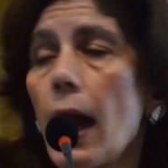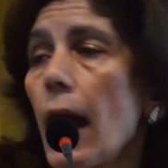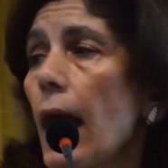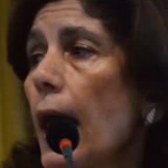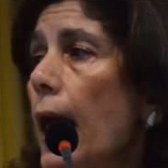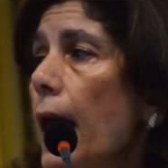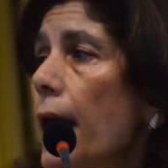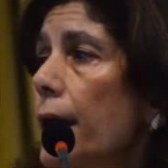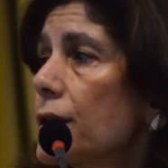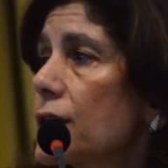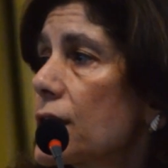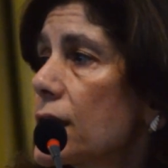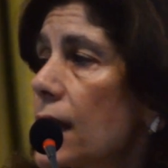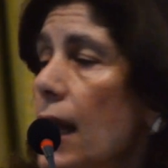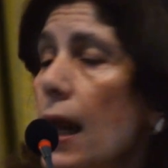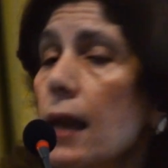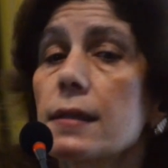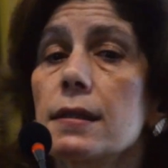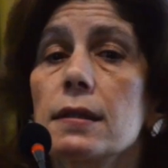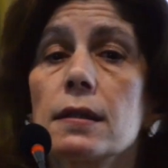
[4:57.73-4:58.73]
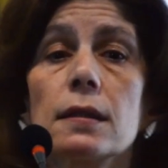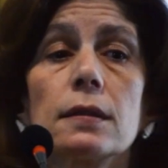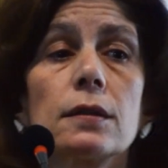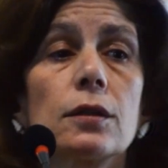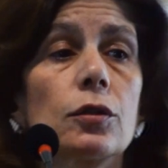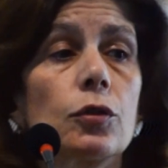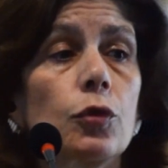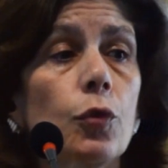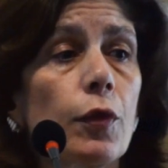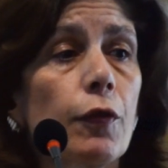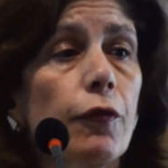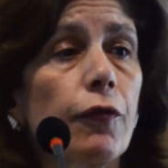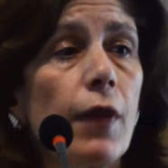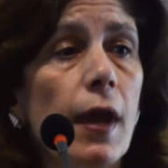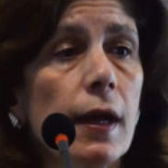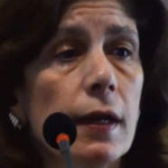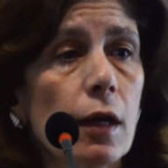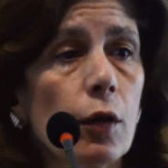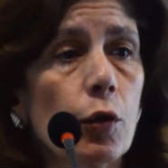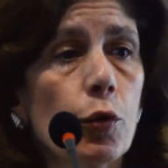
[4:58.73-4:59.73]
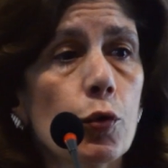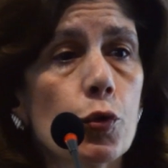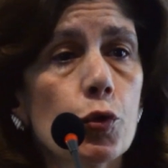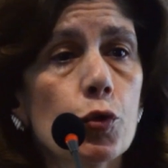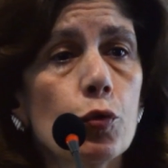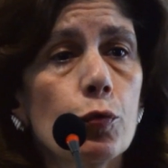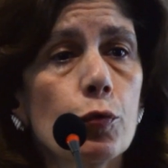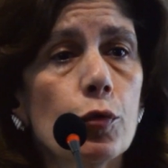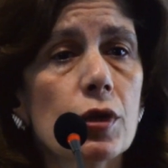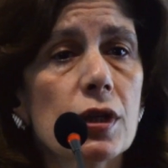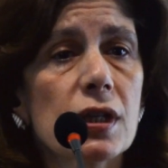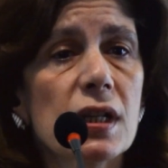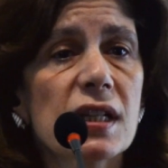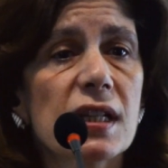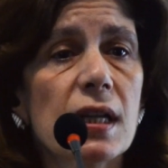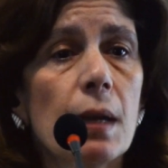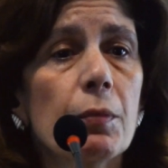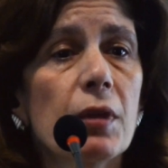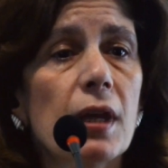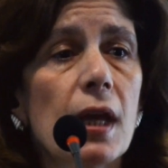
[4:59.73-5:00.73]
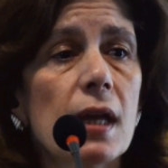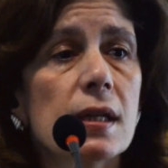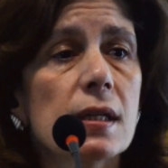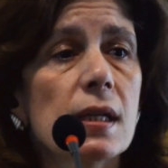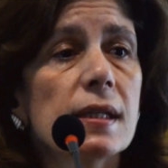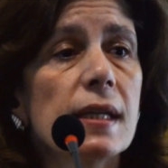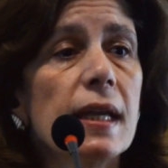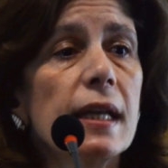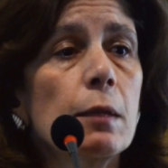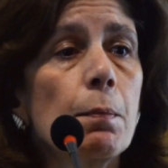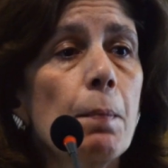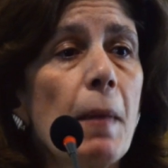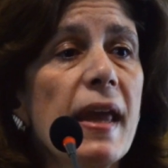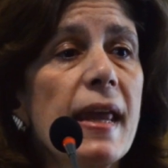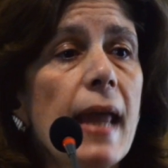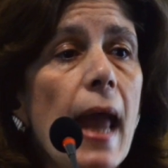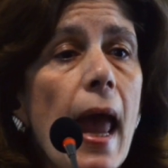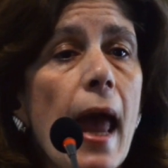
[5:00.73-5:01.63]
and sells it to the final consumers. In some cases, it may